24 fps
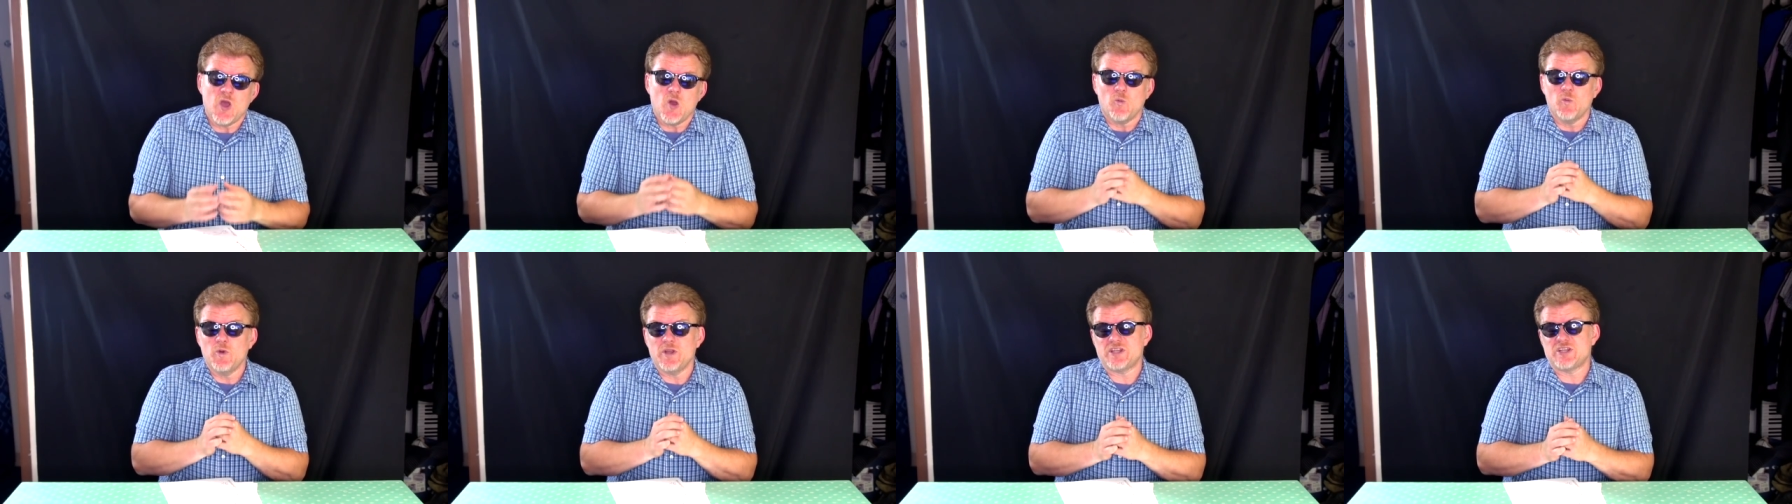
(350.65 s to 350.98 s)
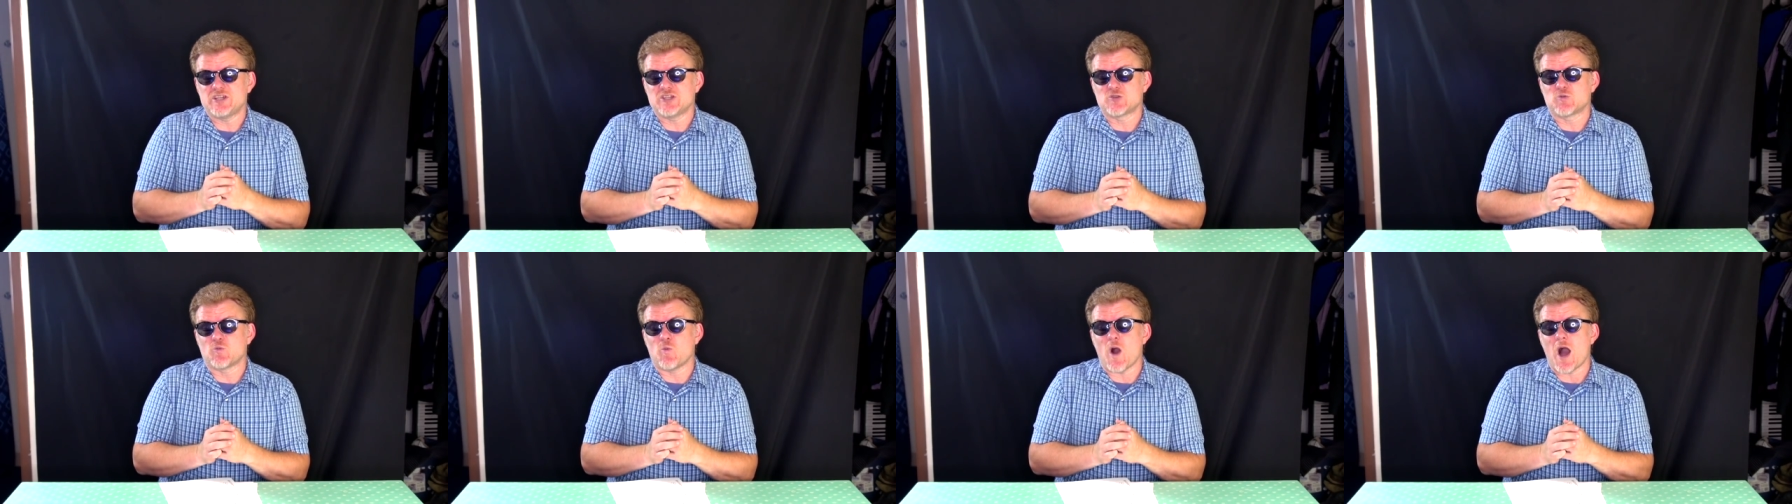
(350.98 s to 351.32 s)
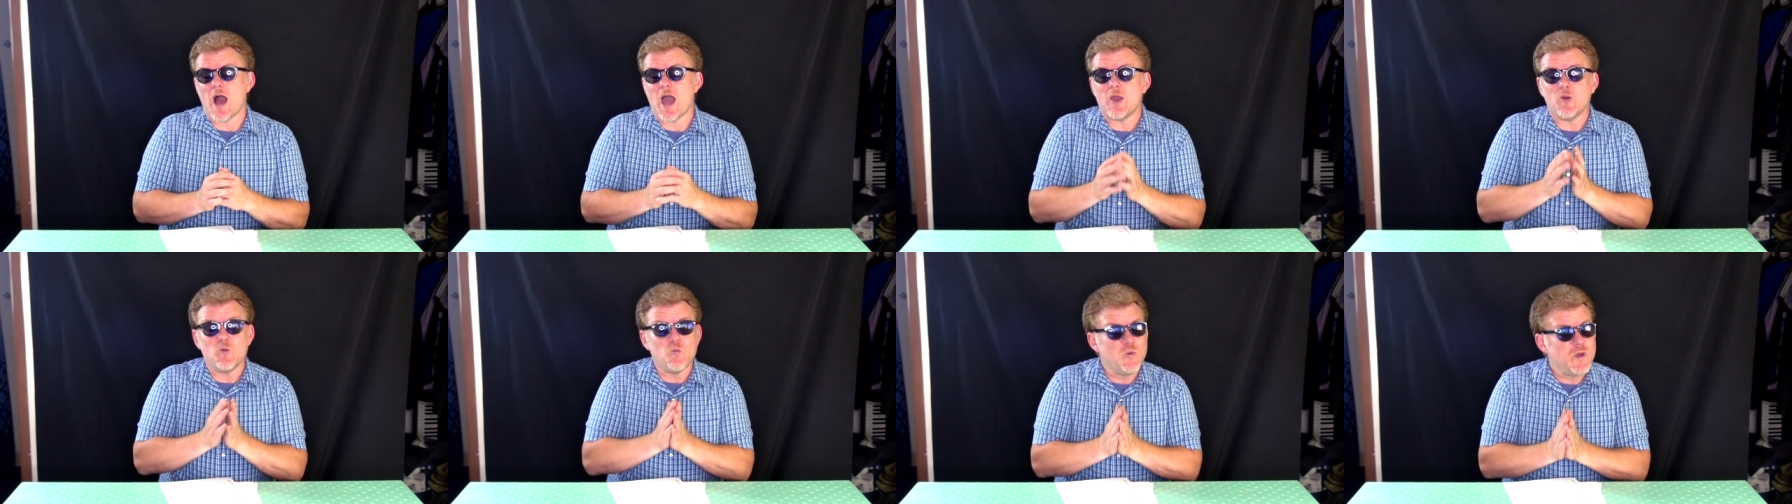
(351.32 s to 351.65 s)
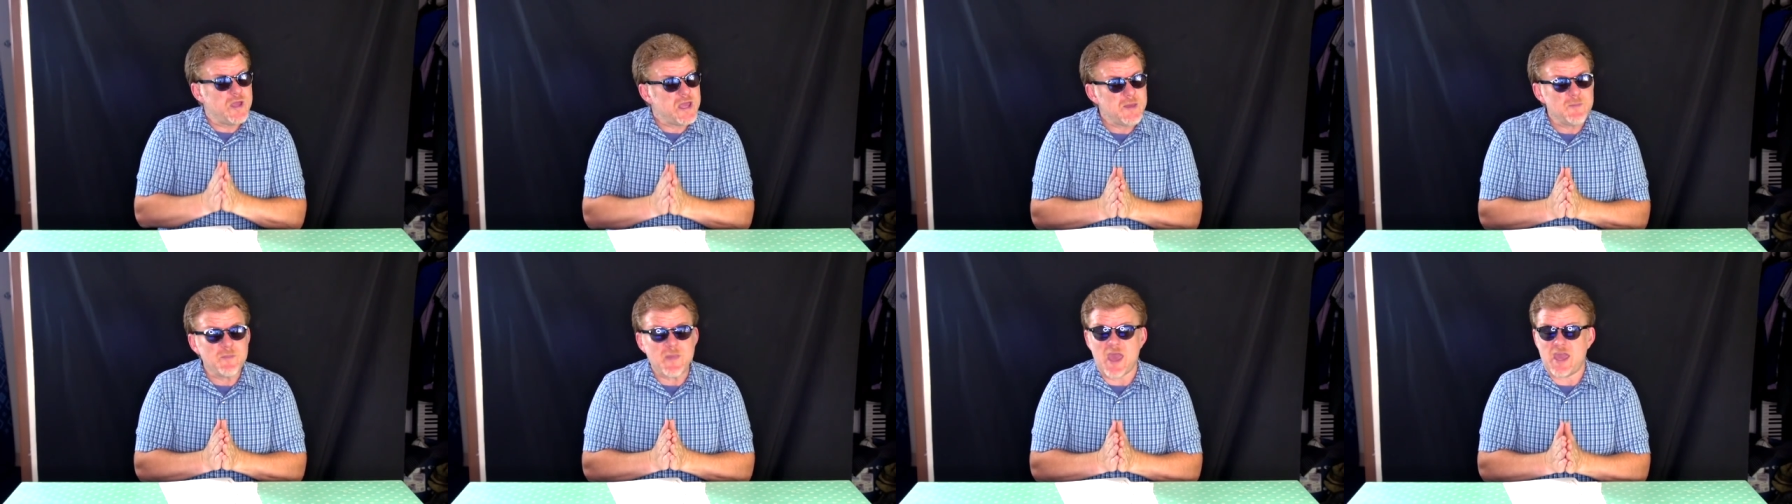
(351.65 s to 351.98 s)
which is why
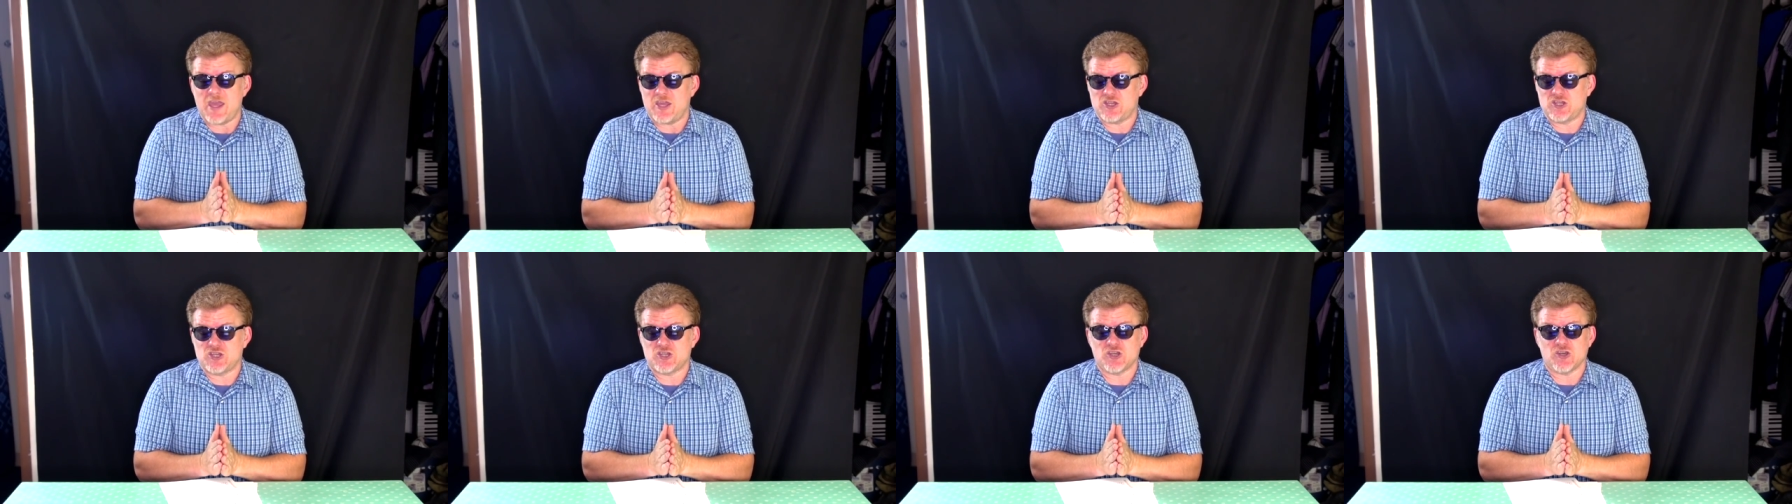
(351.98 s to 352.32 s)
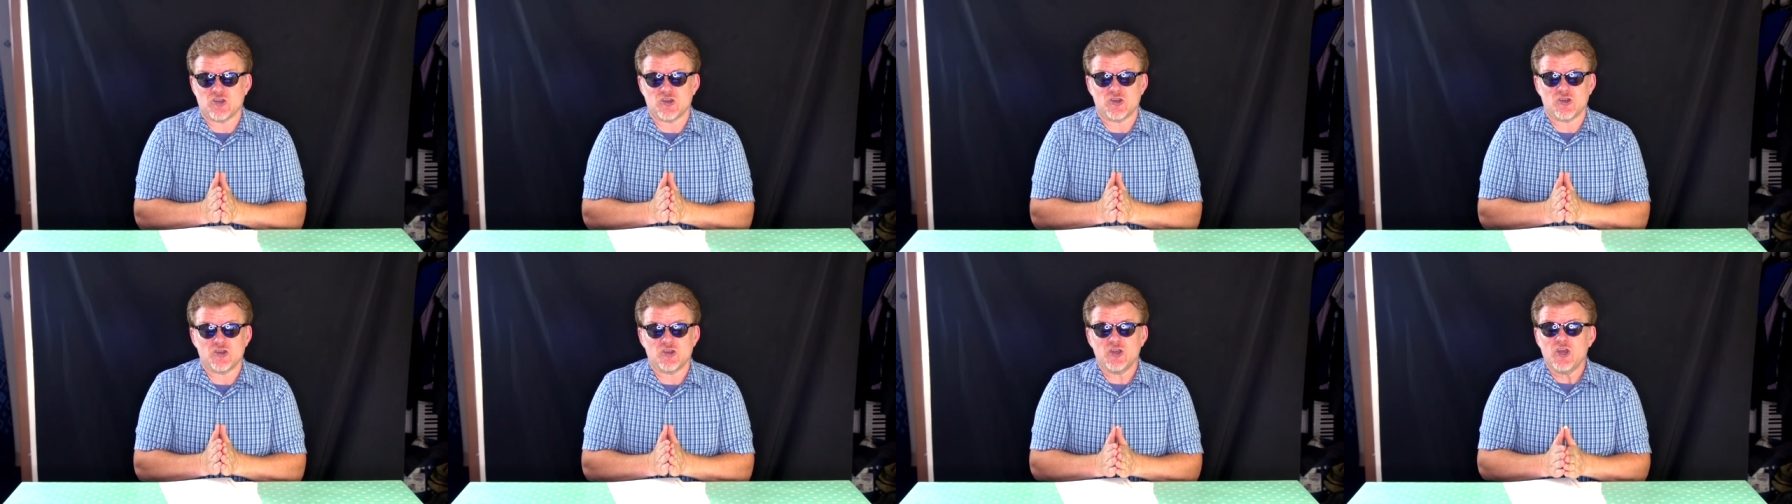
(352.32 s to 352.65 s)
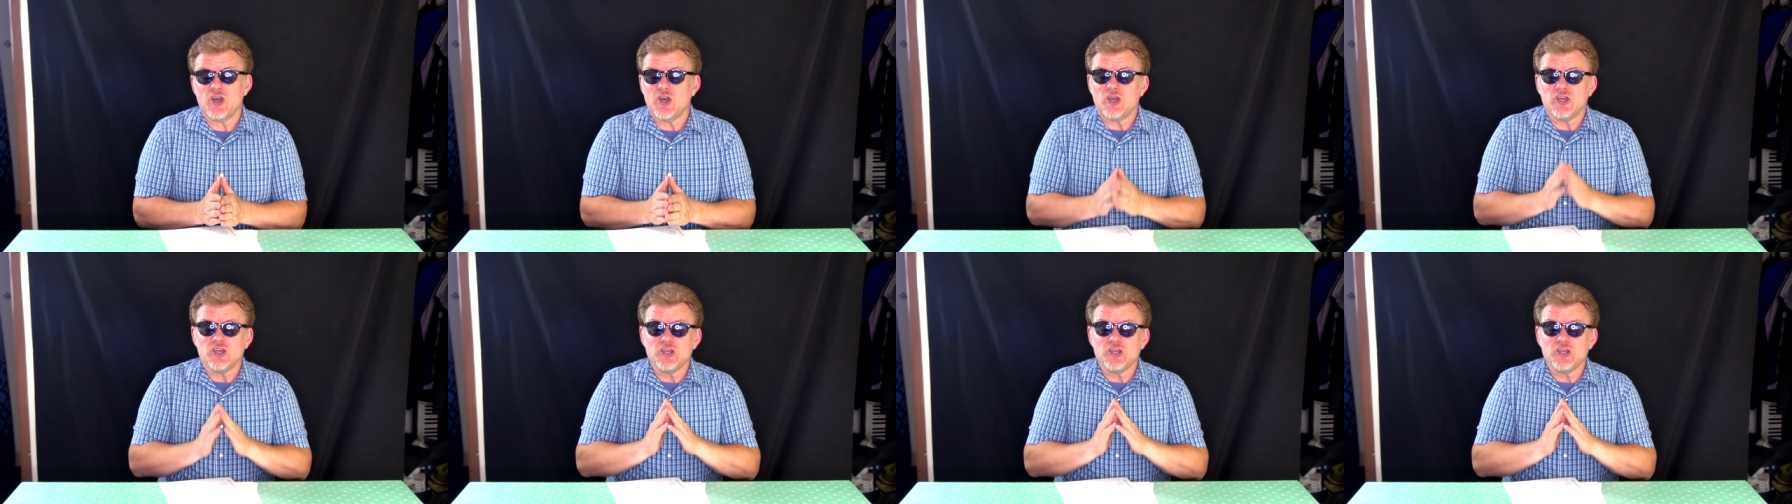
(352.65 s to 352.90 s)
we make sure